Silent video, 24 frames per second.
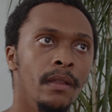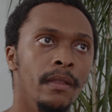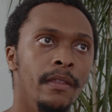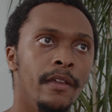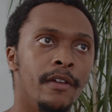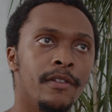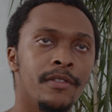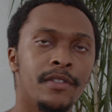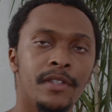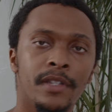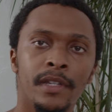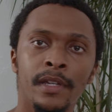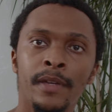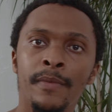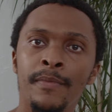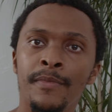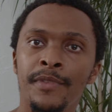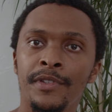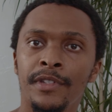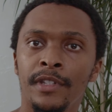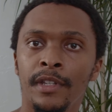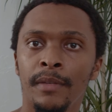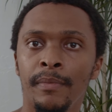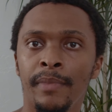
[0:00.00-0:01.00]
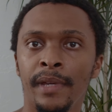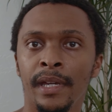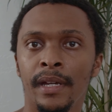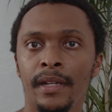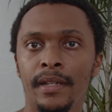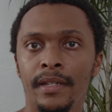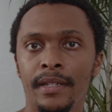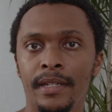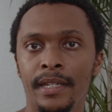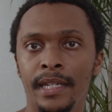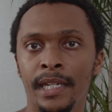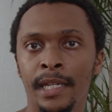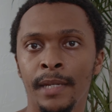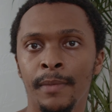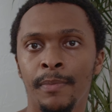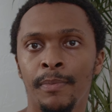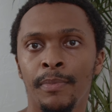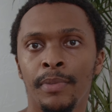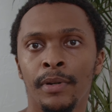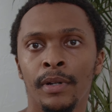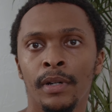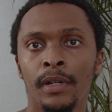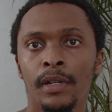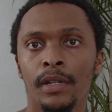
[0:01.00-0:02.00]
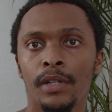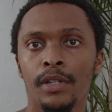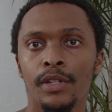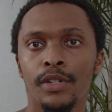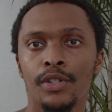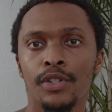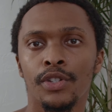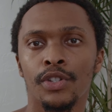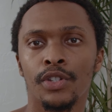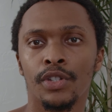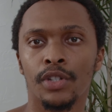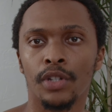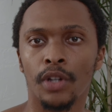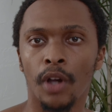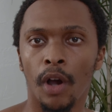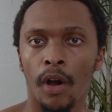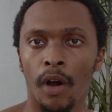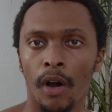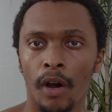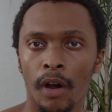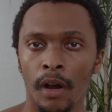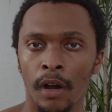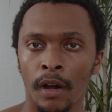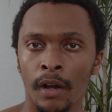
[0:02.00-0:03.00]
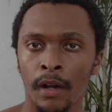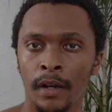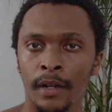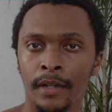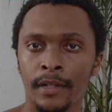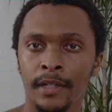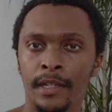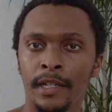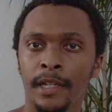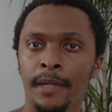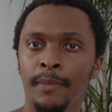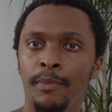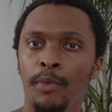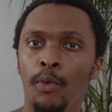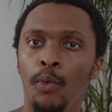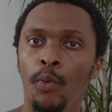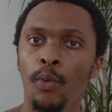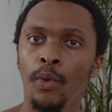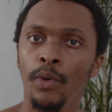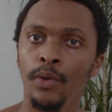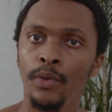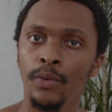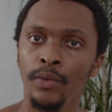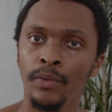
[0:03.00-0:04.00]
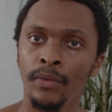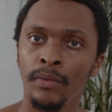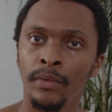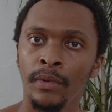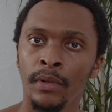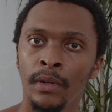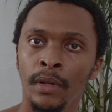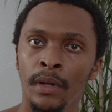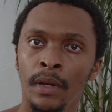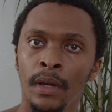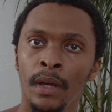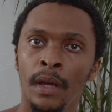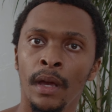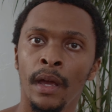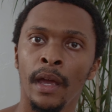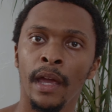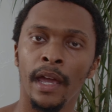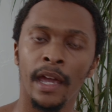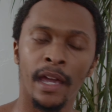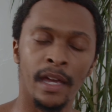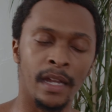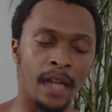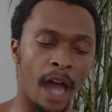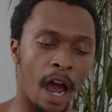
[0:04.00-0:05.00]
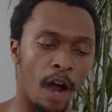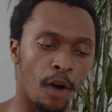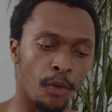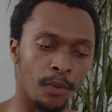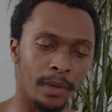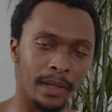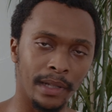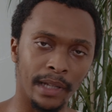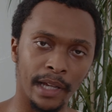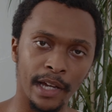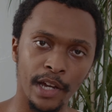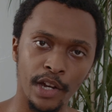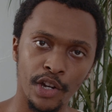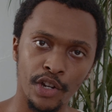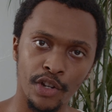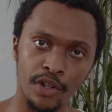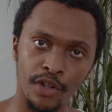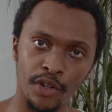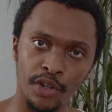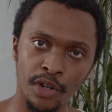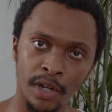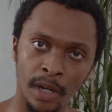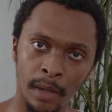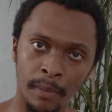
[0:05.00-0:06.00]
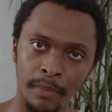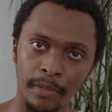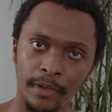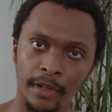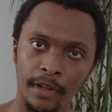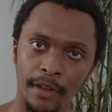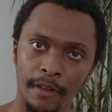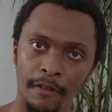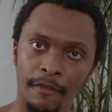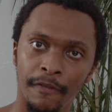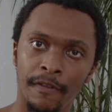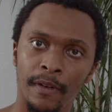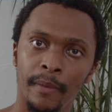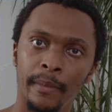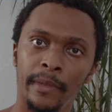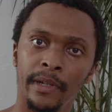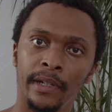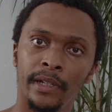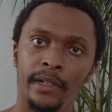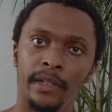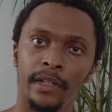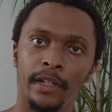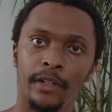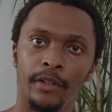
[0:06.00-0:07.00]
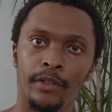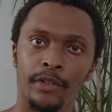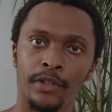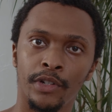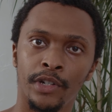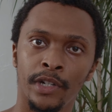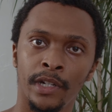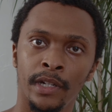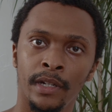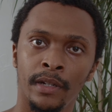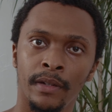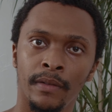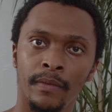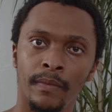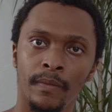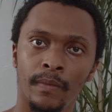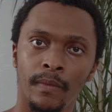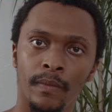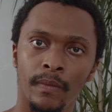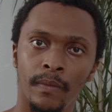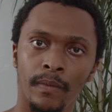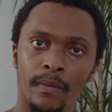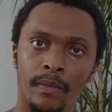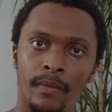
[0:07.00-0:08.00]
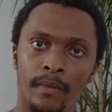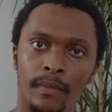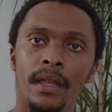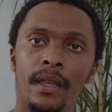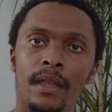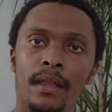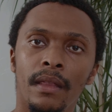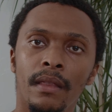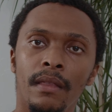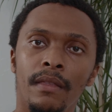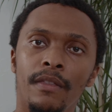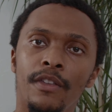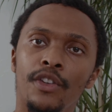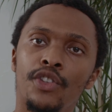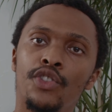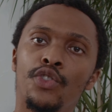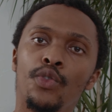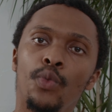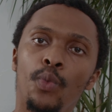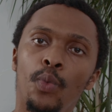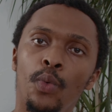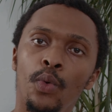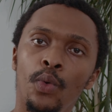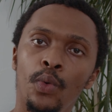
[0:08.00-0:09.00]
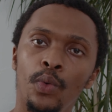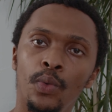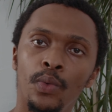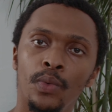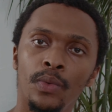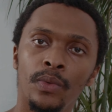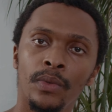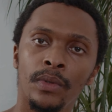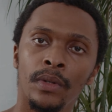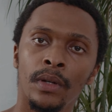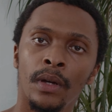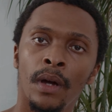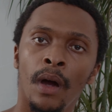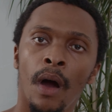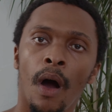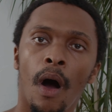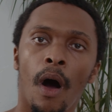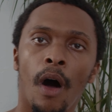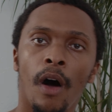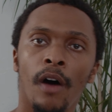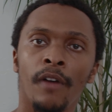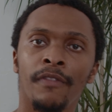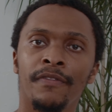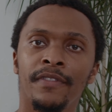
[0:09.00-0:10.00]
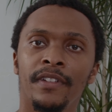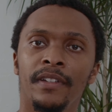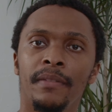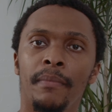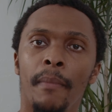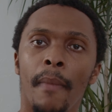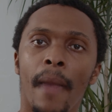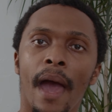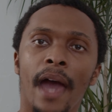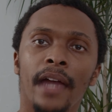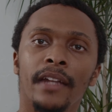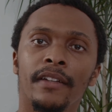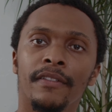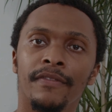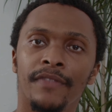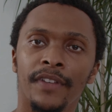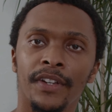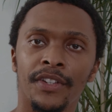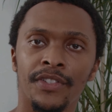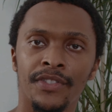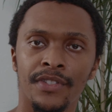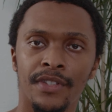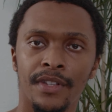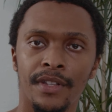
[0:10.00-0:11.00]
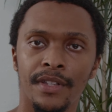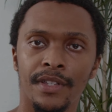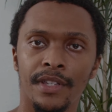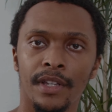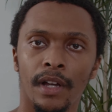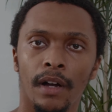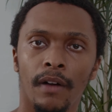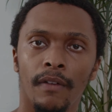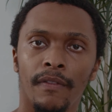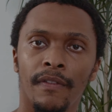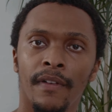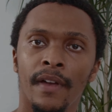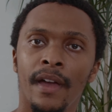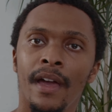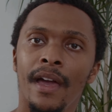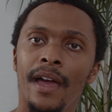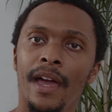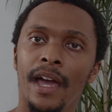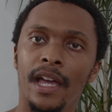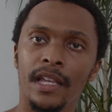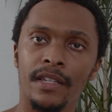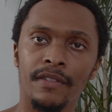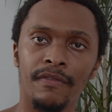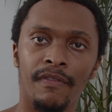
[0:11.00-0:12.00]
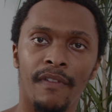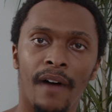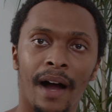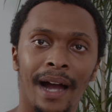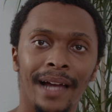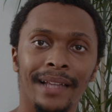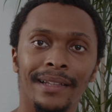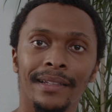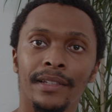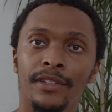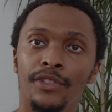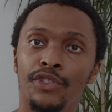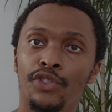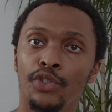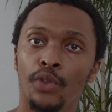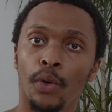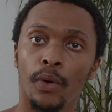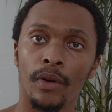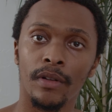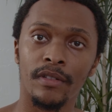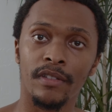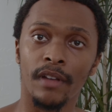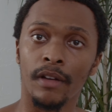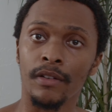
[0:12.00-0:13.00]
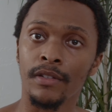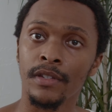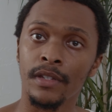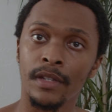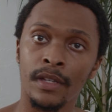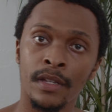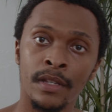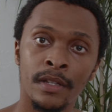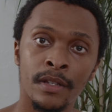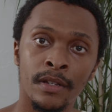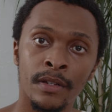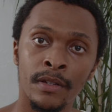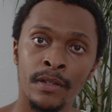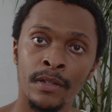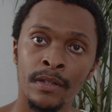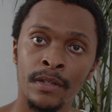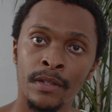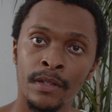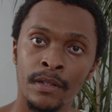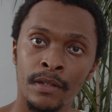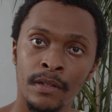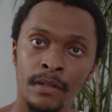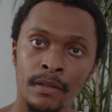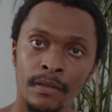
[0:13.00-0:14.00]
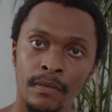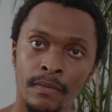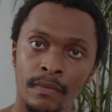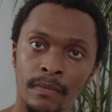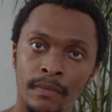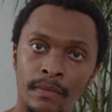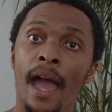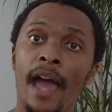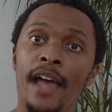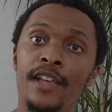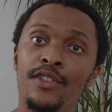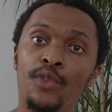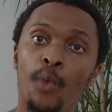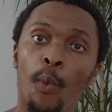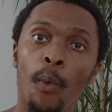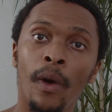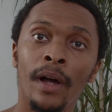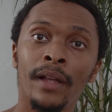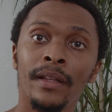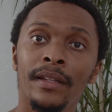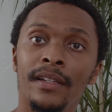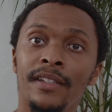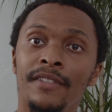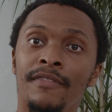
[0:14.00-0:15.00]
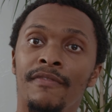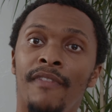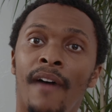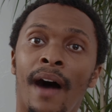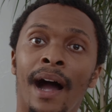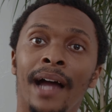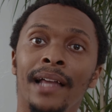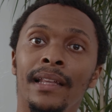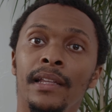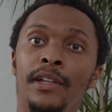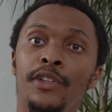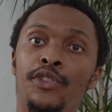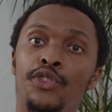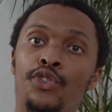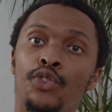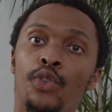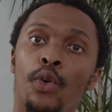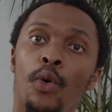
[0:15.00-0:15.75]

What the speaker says: there seems to be a deep scar, a deep wound in our relationship to the feminine energy. This wound often manifests itself as violence towards our sisters, as well as violence